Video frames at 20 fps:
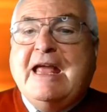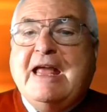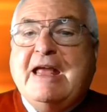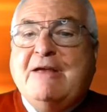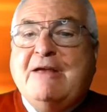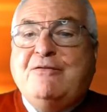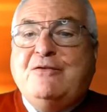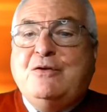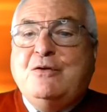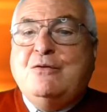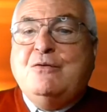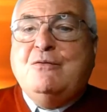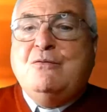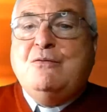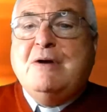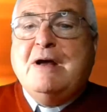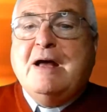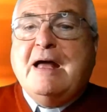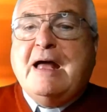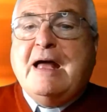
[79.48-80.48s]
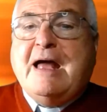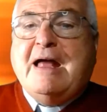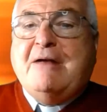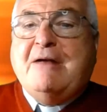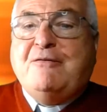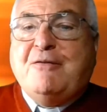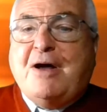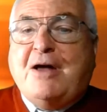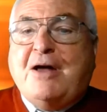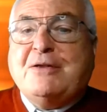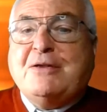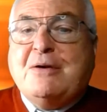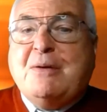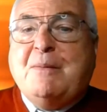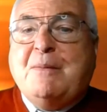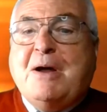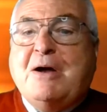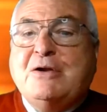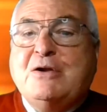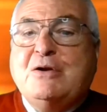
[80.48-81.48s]
If you, a father
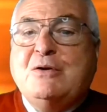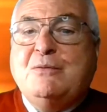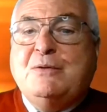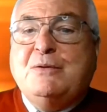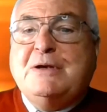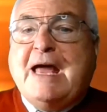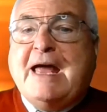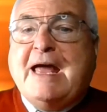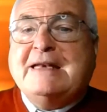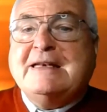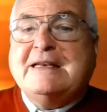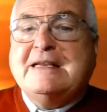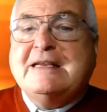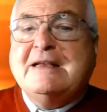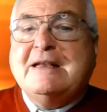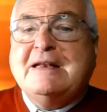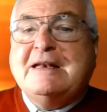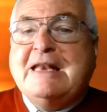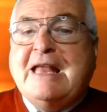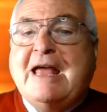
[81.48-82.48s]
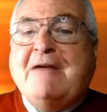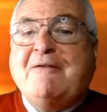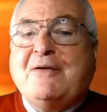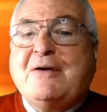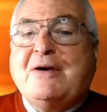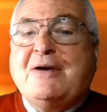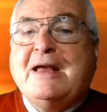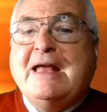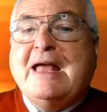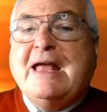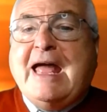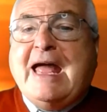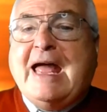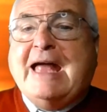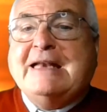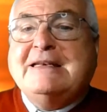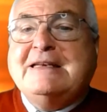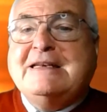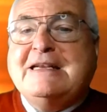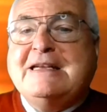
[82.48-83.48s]
among you, would never
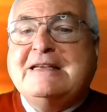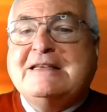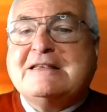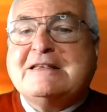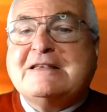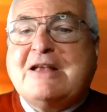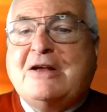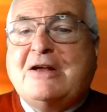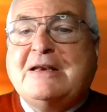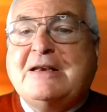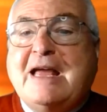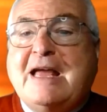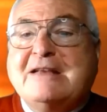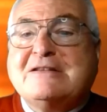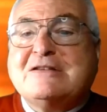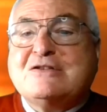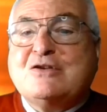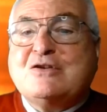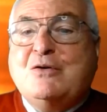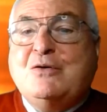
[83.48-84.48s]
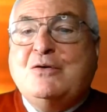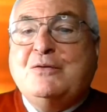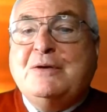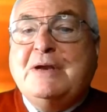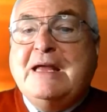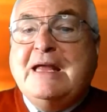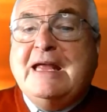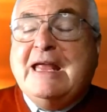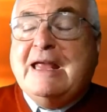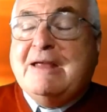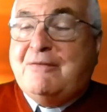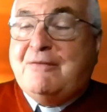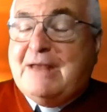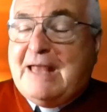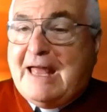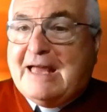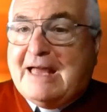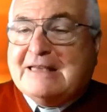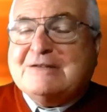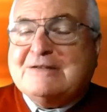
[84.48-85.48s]
hand his son a stone if
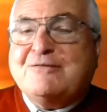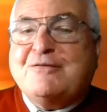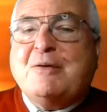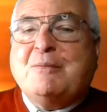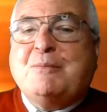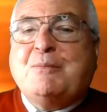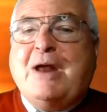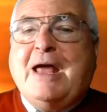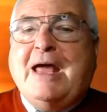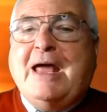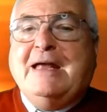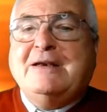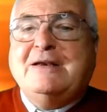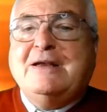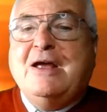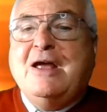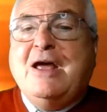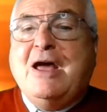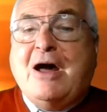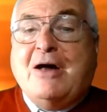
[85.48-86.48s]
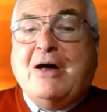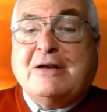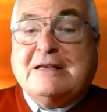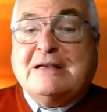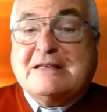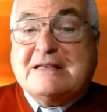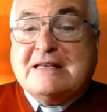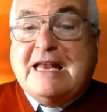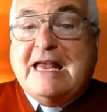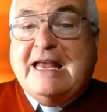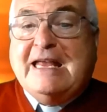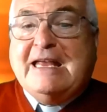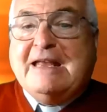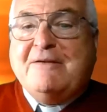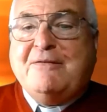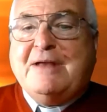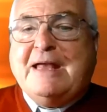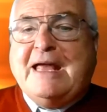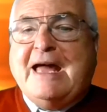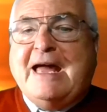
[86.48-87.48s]
he asks for bread, or a snake
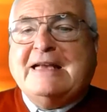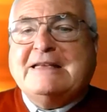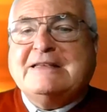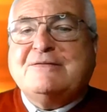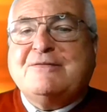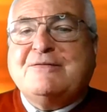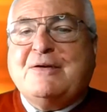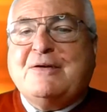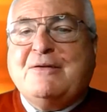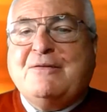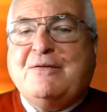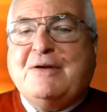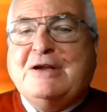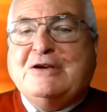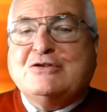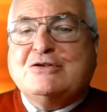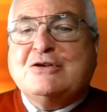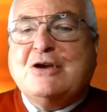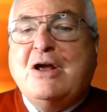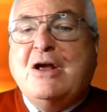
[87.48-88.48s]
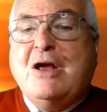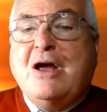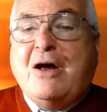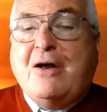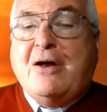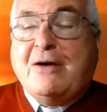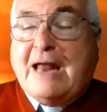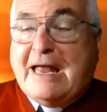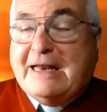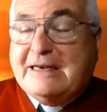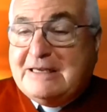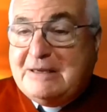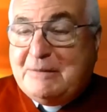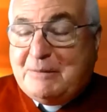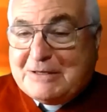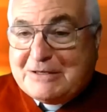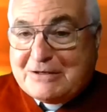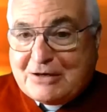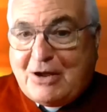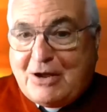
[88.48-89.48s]
if he asks for a fish, or hand
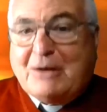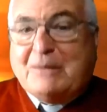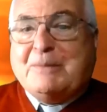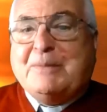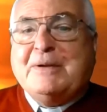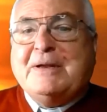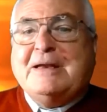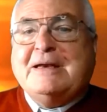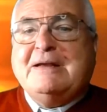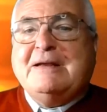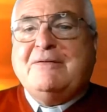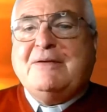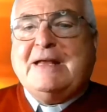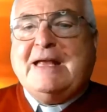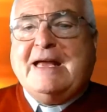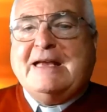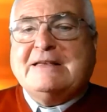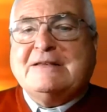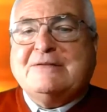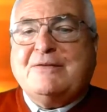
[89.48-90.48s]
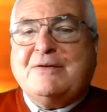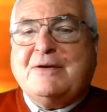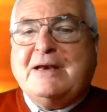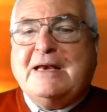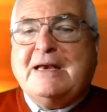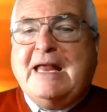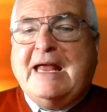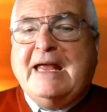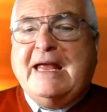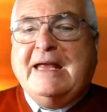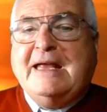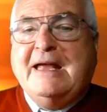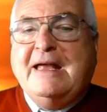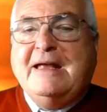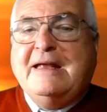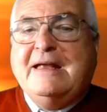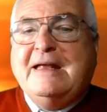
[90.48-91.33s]
him a scorpion if he asks for an egg,